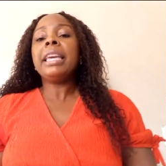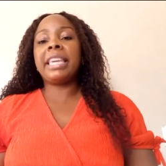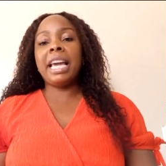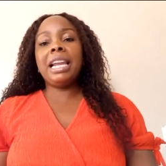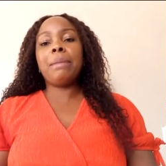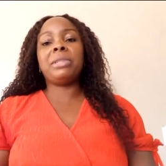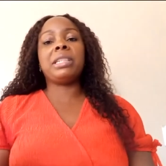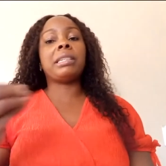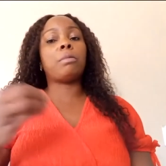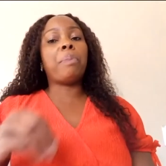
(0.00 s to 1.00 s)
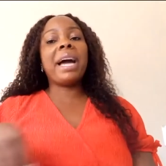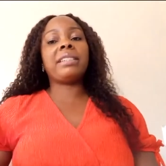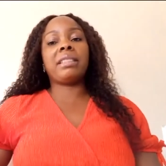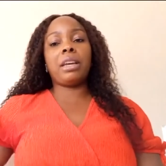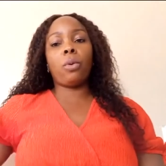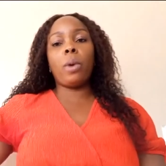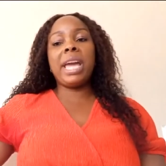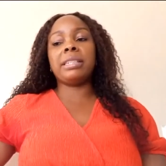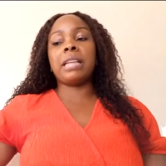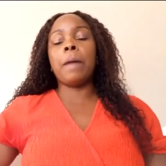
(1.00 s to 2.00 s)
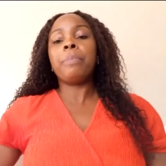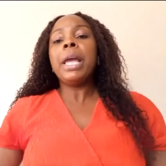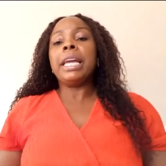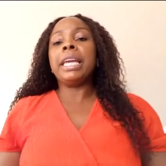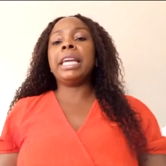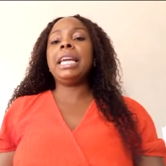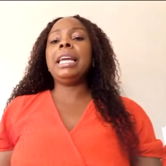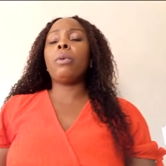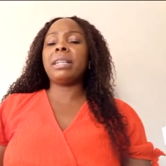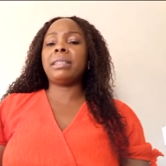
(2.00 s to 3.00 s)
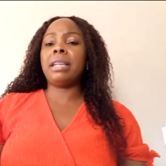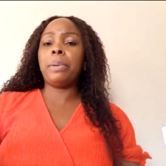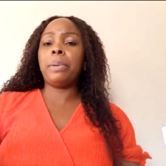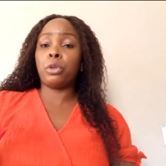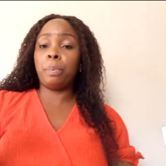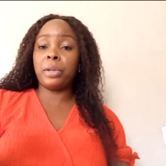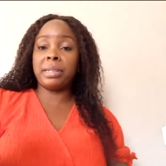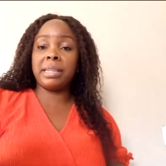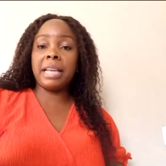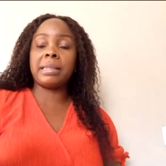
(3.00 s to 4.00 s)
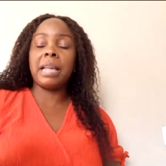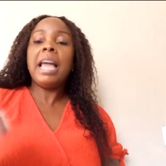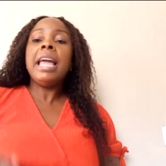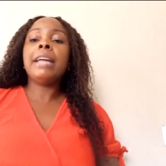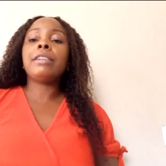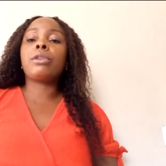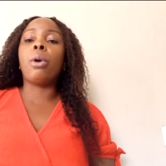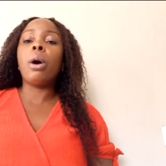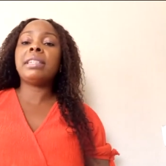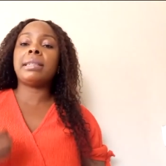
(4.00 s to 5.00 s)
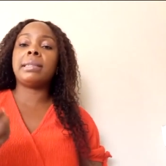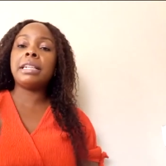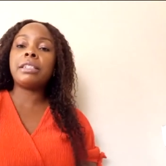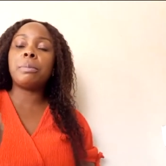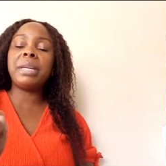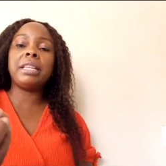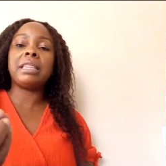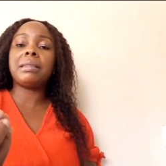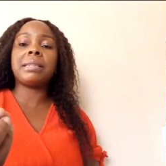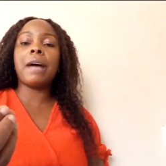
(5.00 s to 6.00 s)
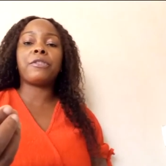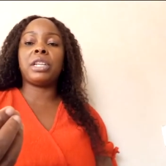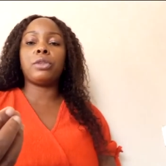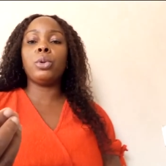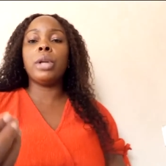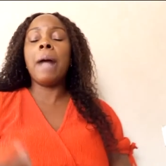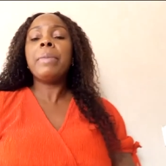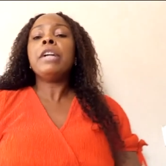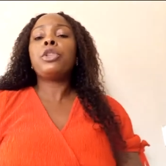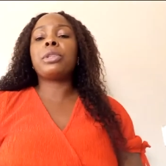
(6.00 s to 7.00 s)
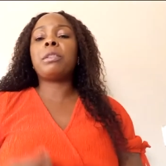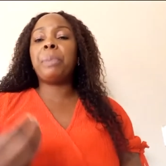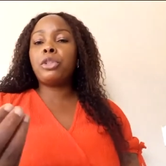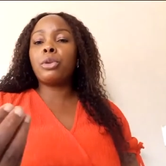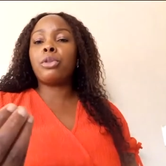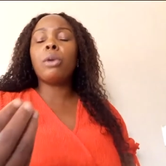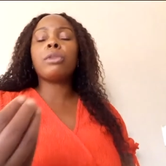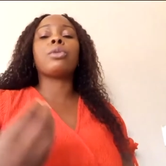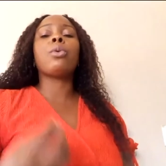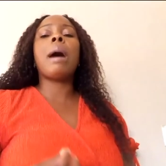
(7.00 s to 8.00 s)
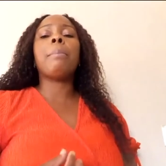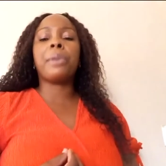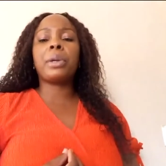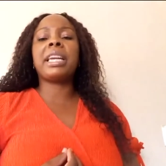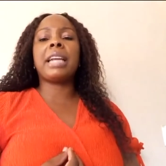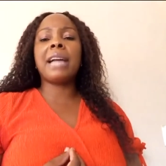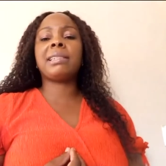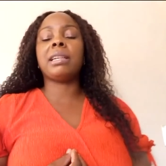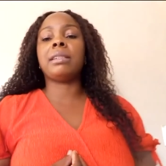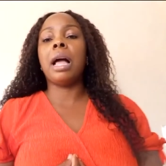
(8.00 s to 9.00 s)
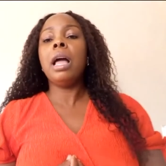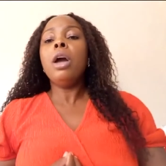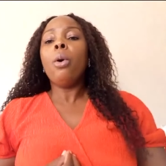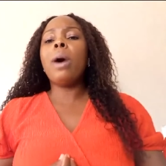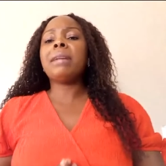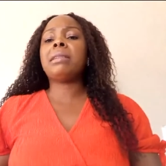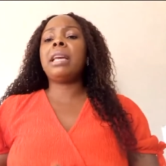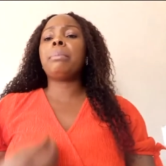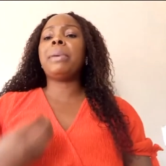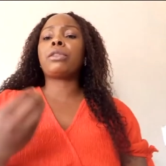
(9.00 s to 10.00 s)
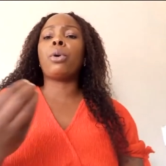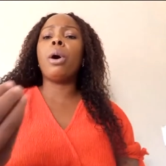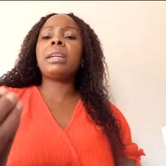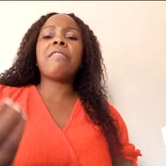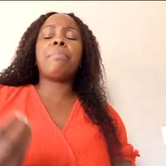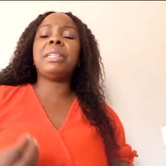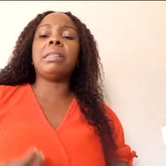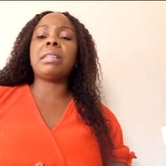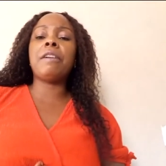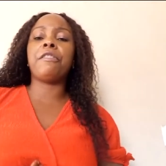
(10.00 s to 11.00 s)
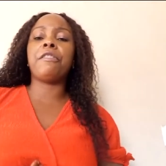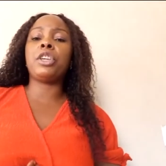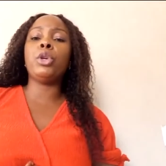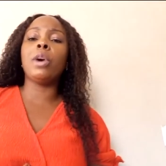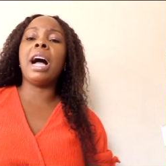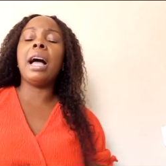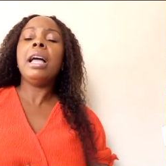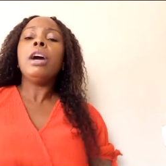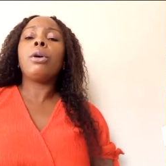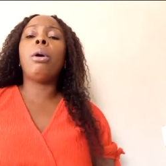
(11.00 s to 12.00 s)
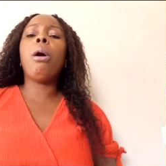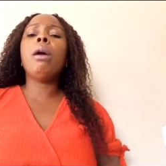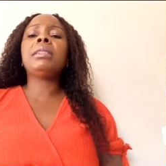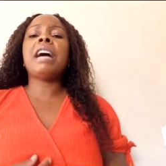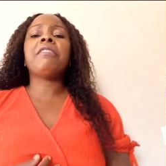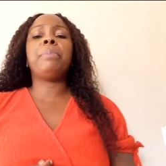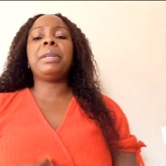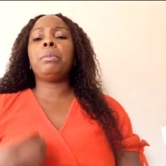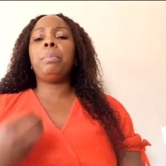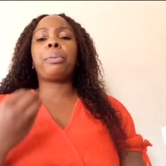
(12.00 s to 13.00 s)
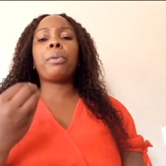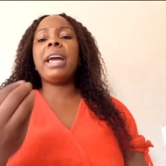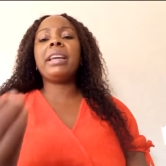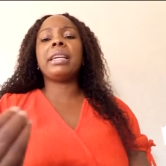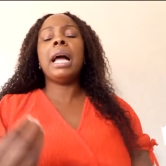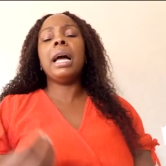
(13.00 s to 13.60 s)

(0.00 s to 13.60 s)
Caleb, despite the weight, he was able to possess. And God has sent me this afternoon to speak to those who are brokenhearted, who are saying, But God, I've been serving you. God, I've been praying.